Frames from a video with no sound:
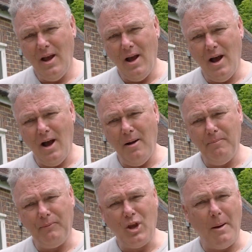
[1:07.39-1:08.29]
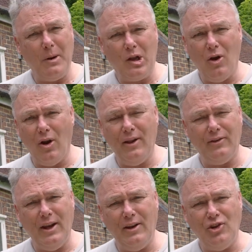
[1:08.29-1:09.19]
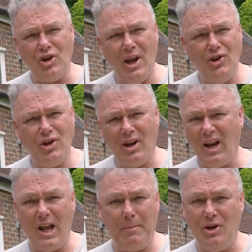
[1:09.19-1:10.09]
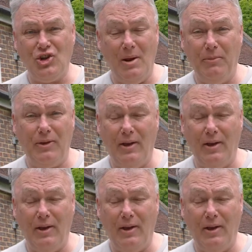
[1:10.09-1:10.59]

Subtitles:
Couple of collets needed changing and a couple of shims.